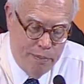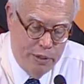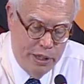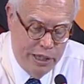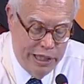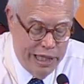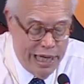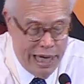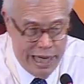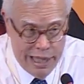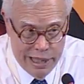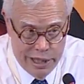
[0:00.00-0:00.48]
in
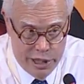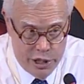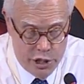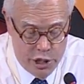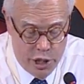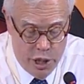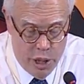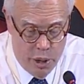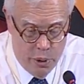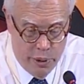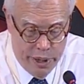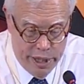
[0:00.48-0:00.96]
college
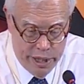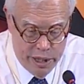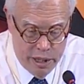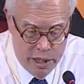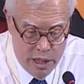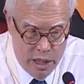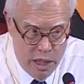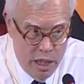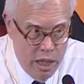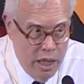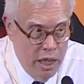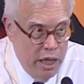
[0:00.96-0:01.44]
going
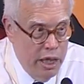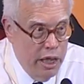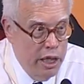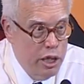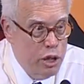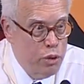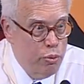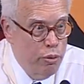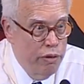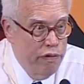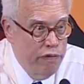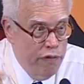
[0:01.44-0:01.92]

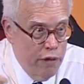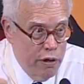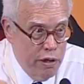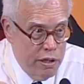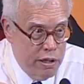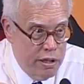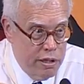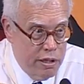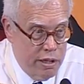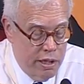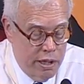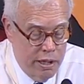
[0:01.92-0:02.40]
is
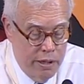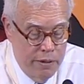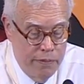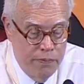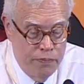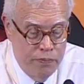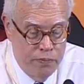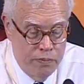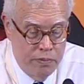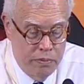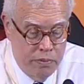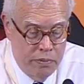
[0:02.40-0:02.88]
reversed
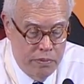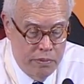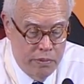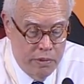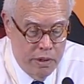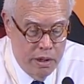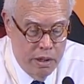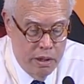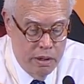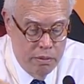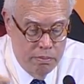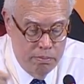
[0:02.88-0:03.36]

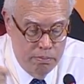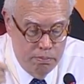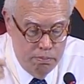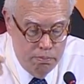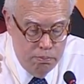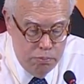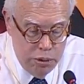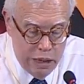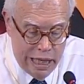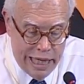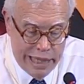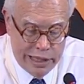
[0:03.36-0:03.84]

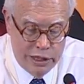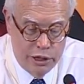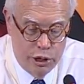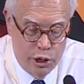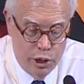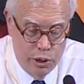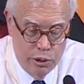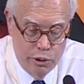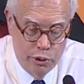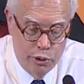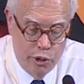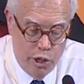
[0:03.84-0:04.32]
black
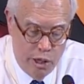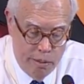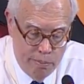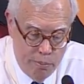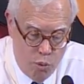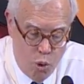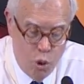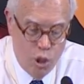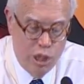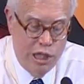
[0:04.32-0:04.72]
children are more